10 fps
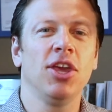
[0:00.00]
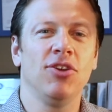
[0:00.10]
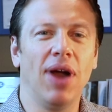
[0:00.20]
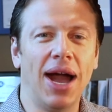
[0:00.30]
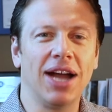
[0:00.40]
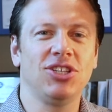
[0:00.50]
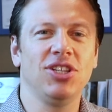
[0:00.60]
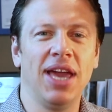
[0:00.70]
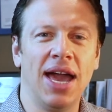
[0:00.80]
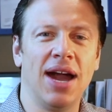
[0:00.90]
You
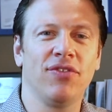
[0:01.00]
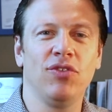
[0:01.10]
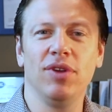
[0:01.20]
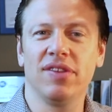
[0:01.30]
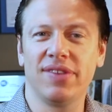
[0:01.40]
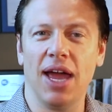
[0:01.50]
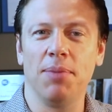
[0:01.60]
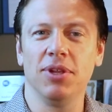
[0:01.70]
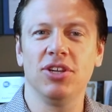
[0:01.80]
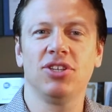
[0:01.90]
actually have to
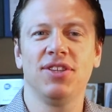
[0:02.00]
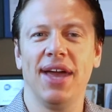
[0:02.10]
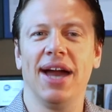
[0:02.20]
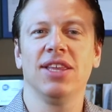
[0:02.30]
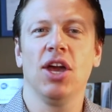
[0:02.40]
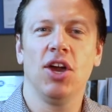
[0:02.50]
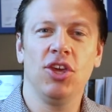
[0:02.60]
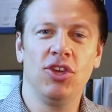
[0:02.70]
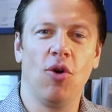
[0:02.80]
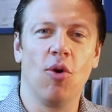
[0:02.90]
establish that
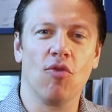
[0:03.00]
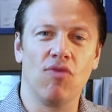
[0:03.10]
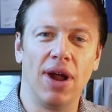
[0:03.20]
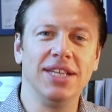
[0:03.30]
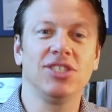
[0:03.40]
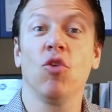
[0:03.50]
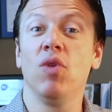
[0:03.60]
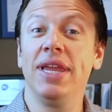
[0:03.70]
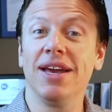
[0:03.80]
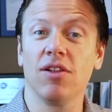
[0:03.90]
your rights,
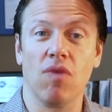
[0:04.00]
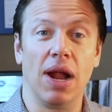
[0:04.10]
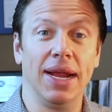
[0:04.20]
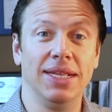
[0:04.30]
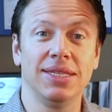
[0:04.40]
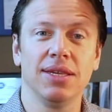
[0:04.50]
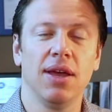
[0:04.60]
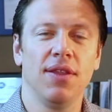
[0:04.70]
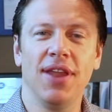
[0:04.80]
your legal rights,